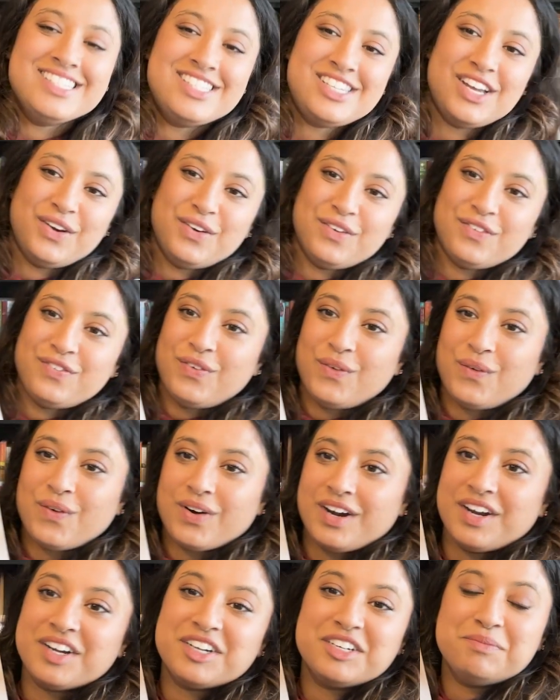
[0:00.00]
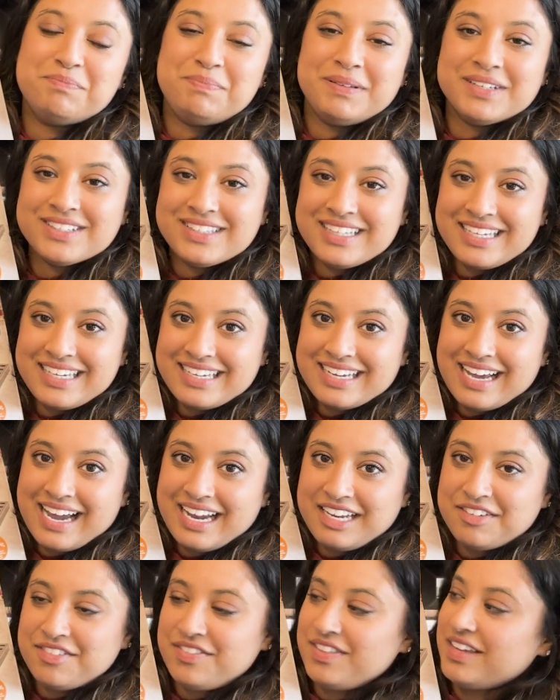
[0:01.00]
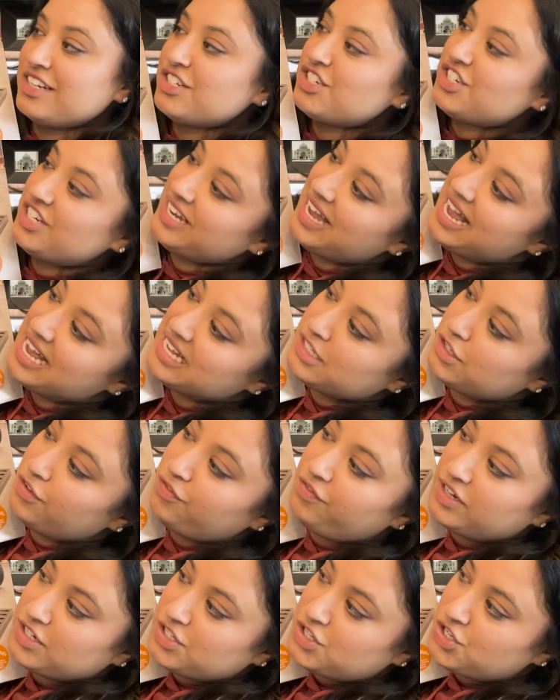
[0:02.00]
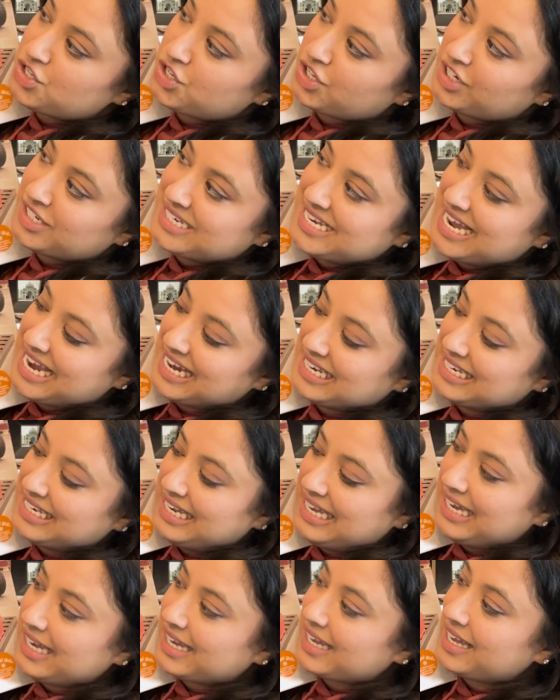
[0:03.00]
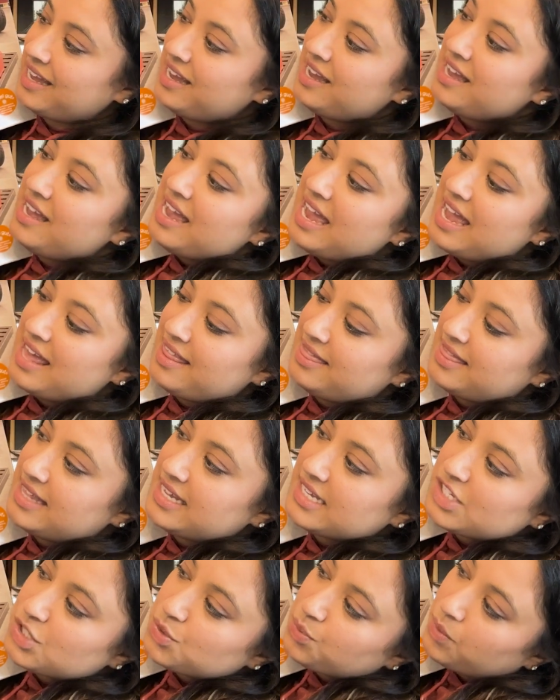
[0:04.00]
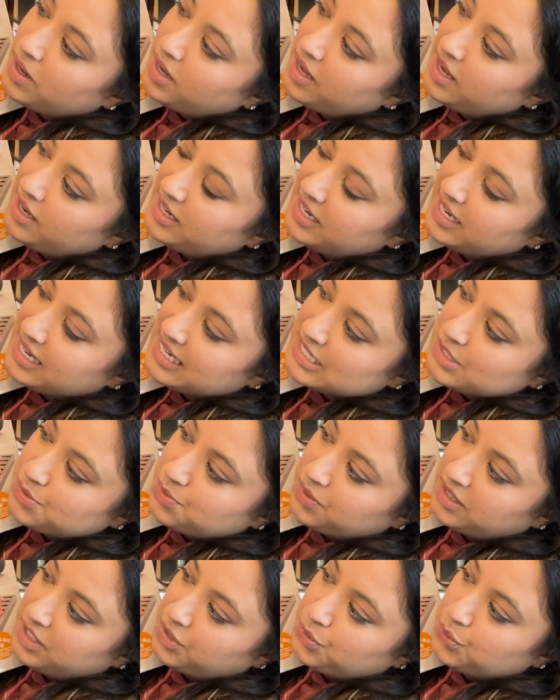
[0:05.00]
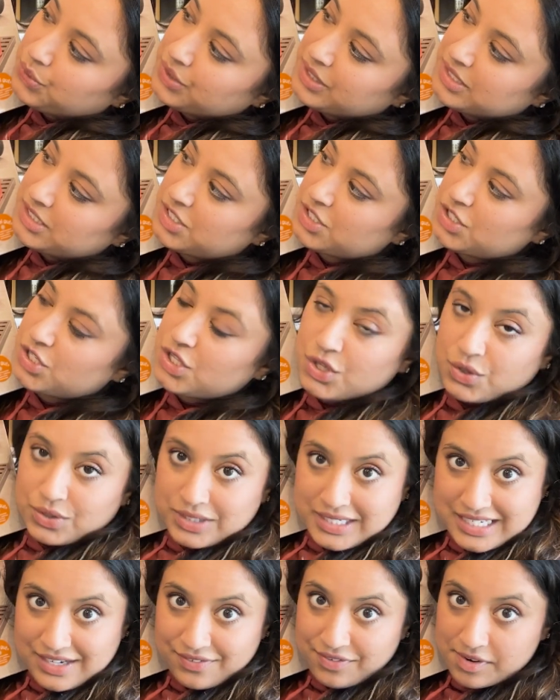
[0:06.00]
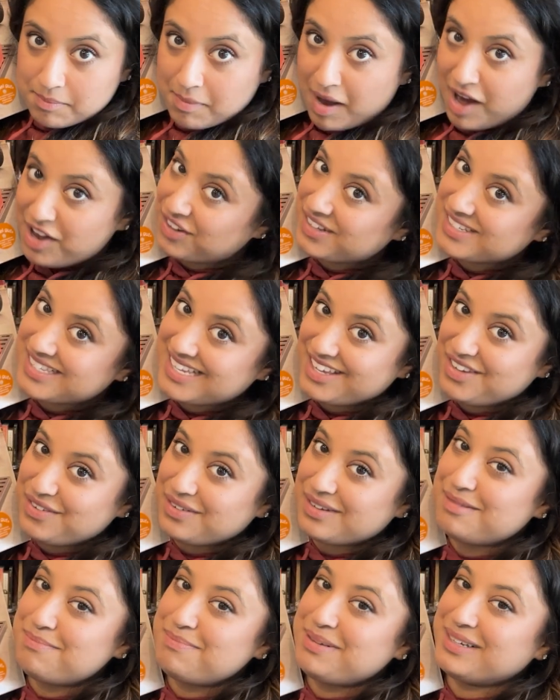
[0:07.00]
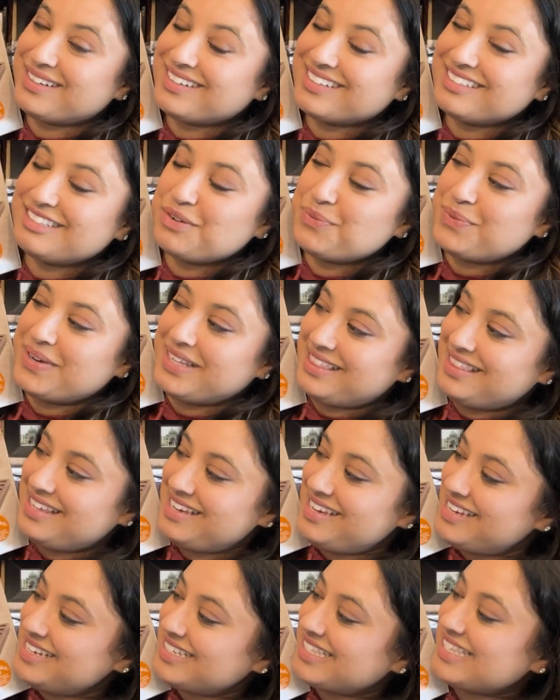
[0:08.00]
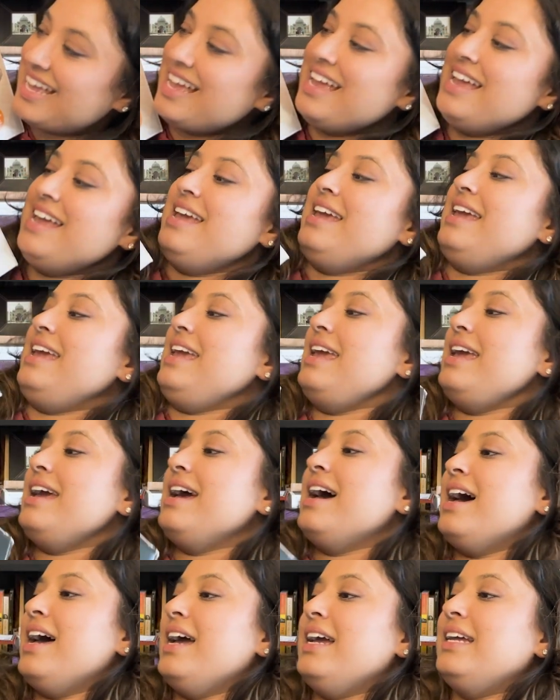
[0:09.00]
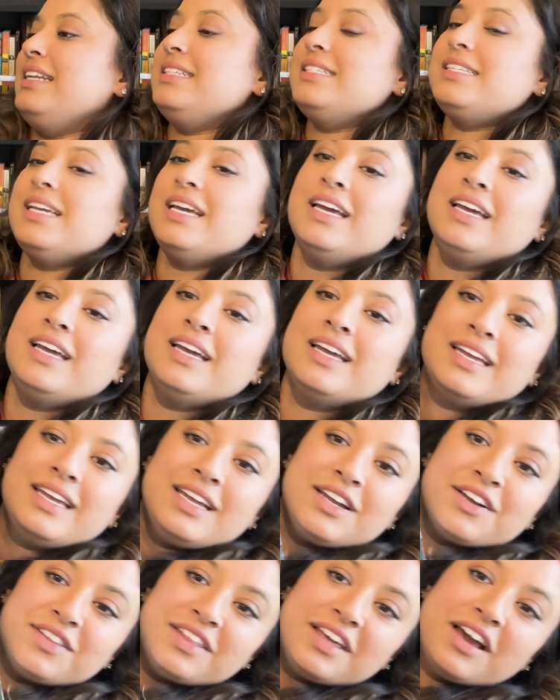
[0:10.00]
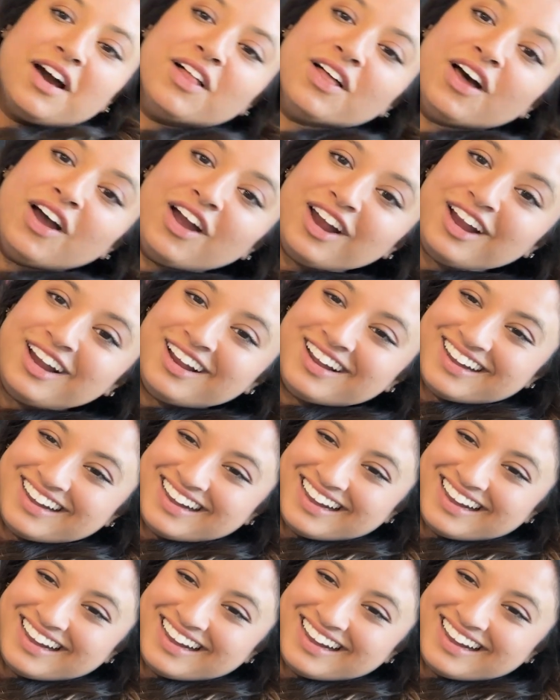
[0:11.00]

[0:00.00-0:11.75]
So for her building kind of thing, she has Fisher Technique, and this one is really cool because there's 30 different models that you can build with these, and here they all are.